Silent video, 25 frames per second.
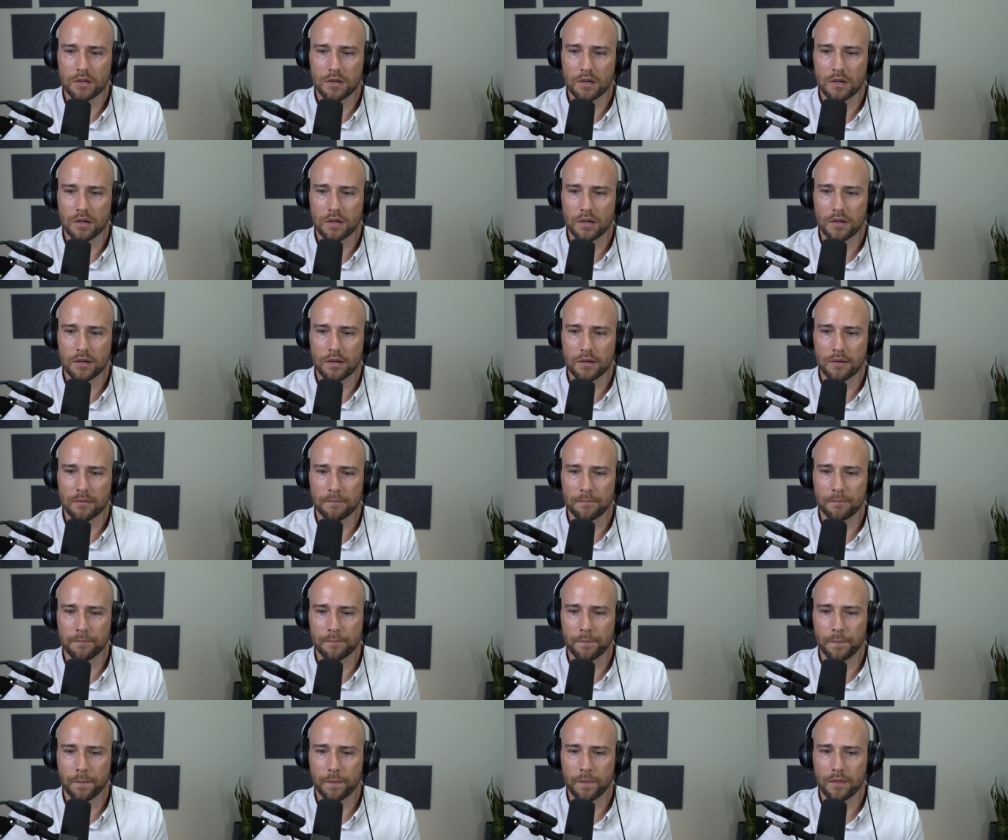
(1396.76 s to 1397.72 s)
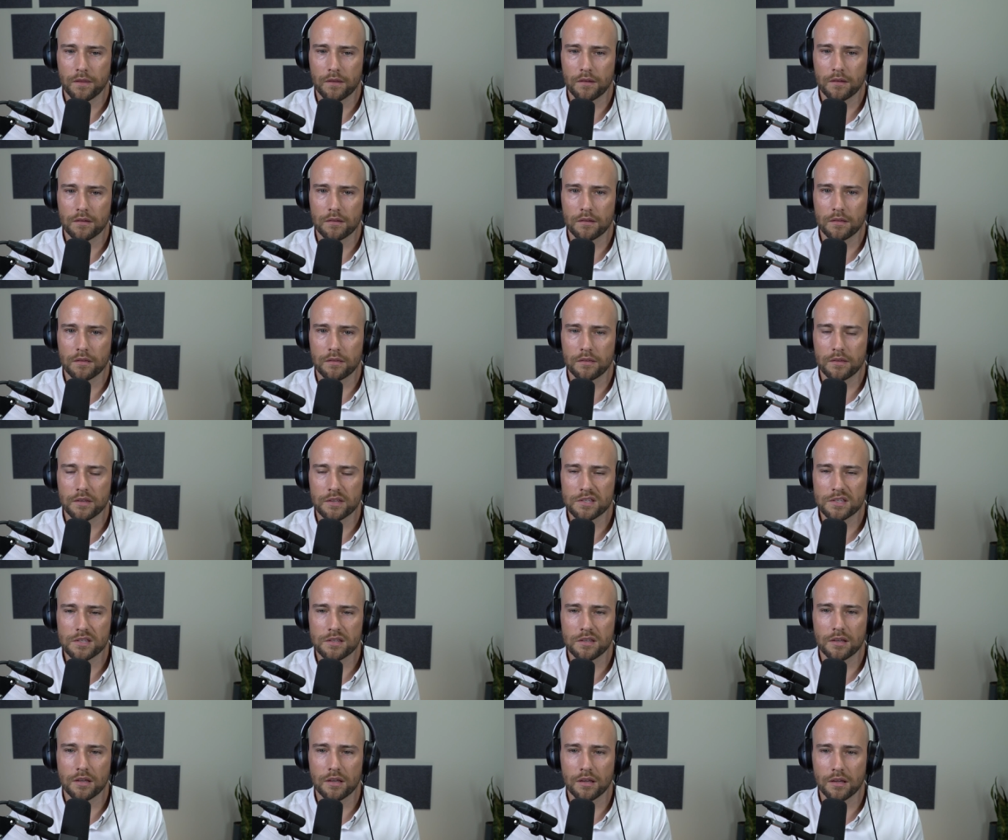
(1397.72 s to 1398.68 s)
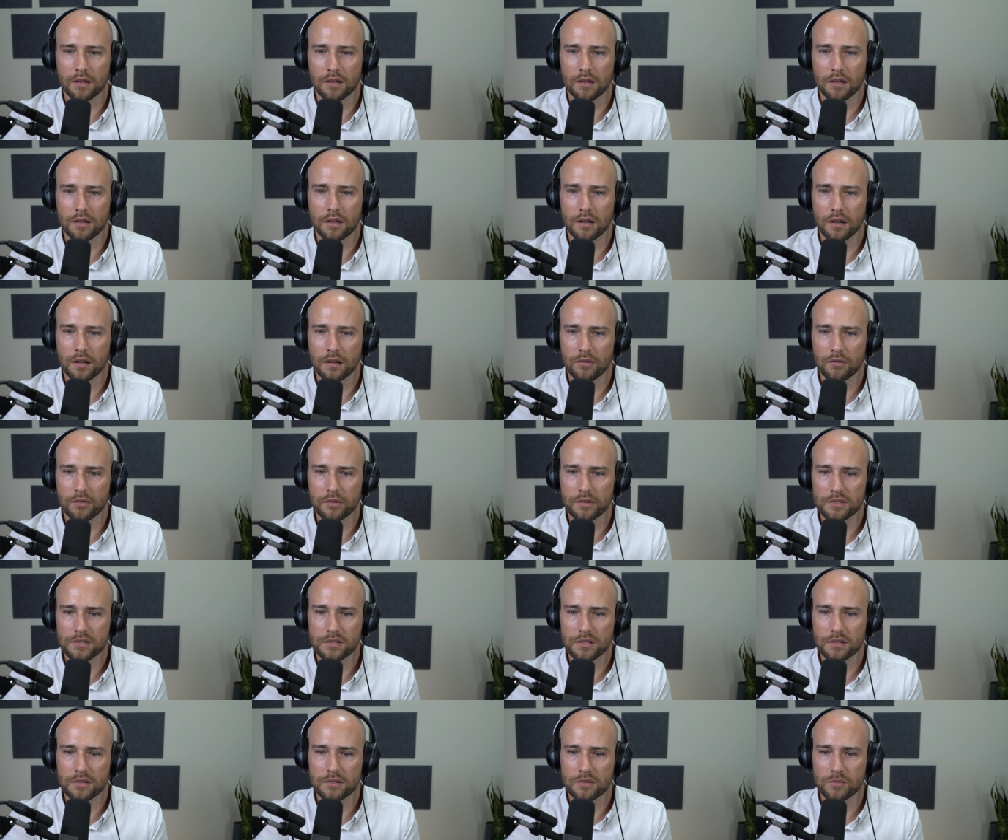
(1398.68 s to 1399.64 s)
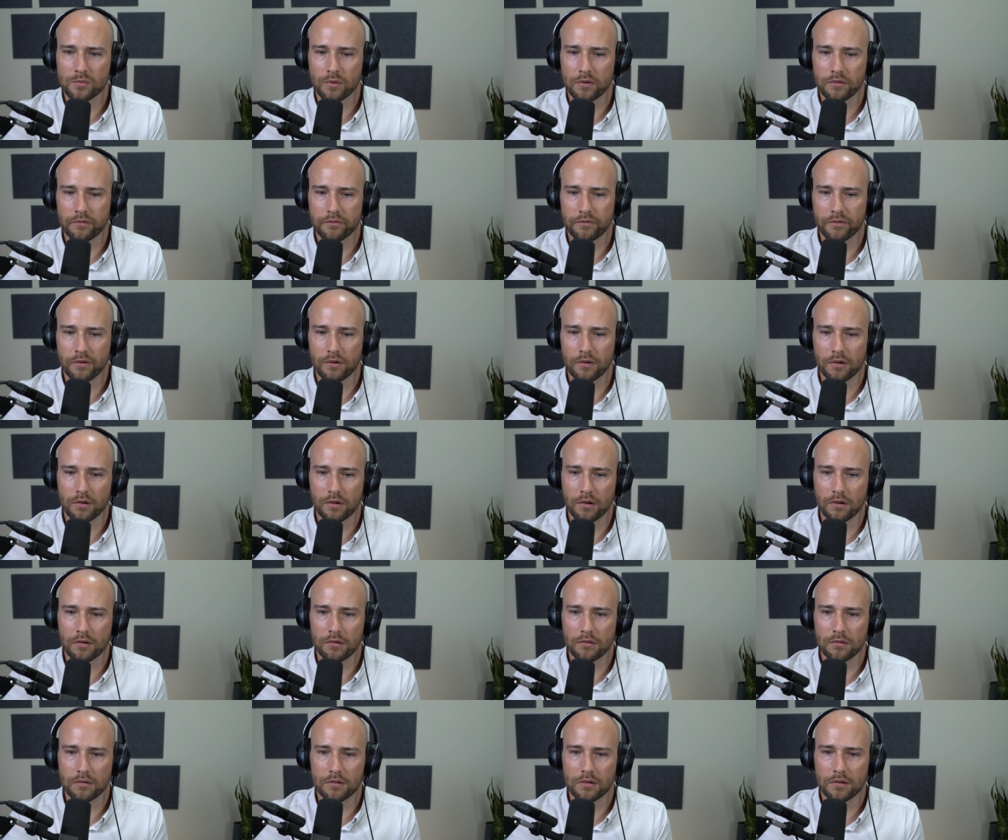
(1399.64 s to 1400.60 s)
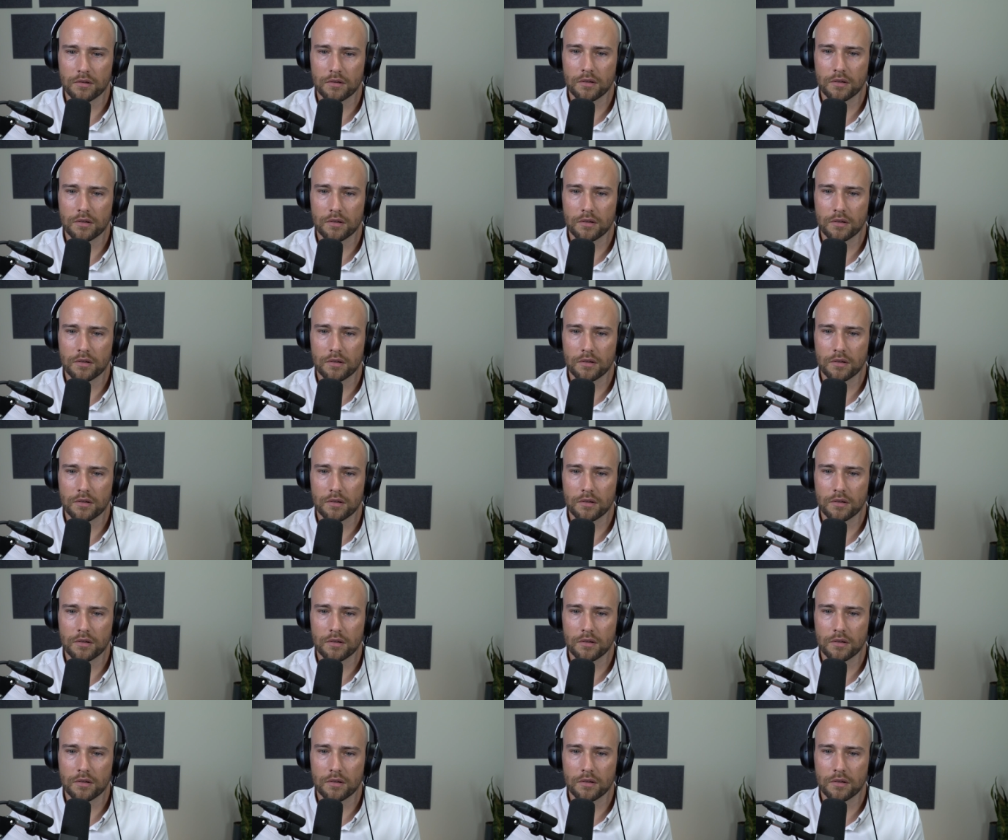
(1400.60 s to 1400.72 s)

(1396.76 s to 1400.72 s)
Um, this thing, and I only see this one photo.